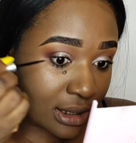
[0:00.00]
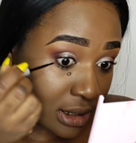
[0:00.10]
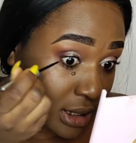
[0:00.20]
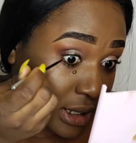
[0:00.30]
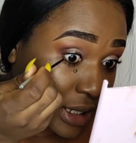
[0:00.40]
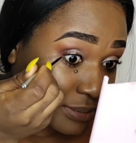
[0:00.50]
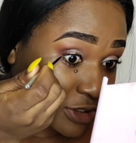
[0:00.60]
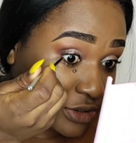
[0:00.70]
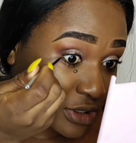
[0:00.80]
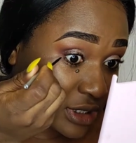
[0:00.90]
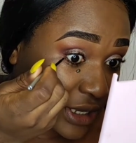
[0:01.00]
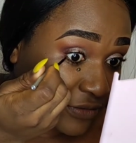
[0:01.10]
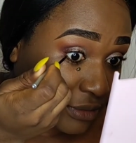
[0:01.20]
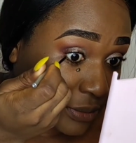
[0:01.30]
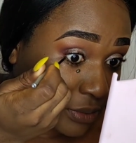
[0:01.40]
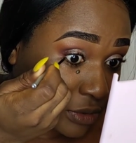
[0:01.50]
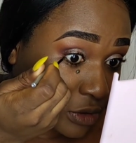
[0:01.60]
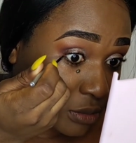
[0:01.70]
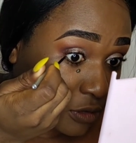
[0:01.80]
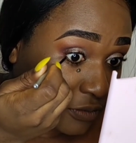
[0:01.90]
I'm just going to start from the
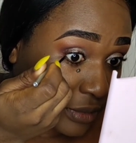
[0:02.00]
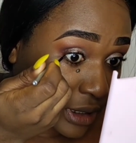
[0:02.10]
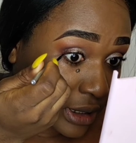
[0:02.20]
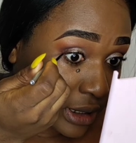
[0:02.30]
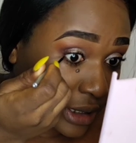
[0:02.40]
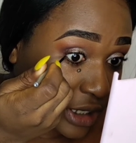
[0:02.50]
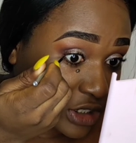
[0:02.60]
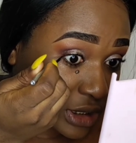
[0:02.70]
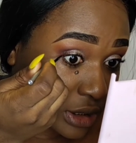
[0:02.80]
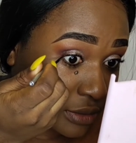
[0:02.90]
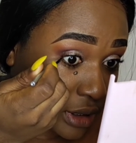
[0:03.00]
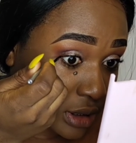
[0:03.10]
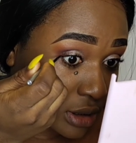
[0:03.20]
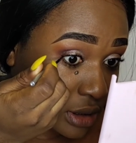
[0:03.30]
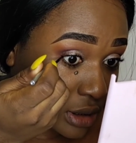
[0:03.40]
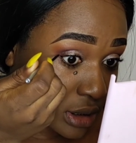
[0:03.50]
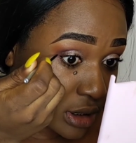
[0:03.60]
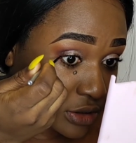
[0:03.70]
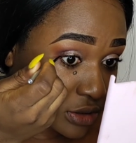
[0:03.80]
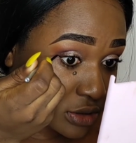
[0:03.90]
bottom of my lash line right here
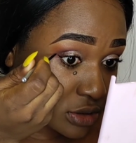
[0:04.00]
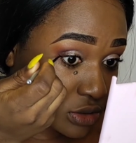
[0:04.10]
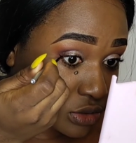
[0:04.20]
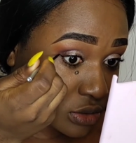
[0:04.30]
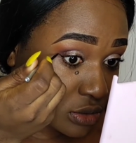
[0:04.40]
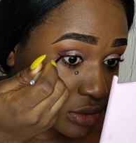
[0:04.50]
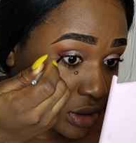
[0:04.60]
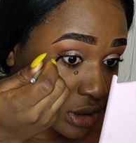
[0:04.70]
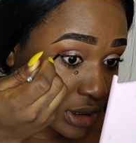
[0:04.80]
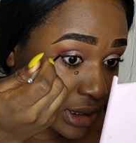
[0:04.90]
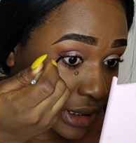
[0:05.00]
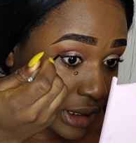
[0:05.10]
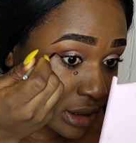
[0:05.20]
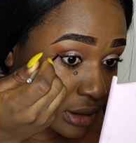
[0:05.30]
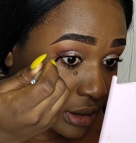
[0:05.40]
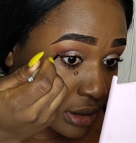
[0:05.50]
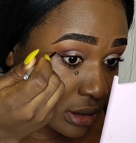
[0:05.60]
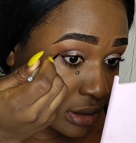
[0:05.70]
and just draw a line.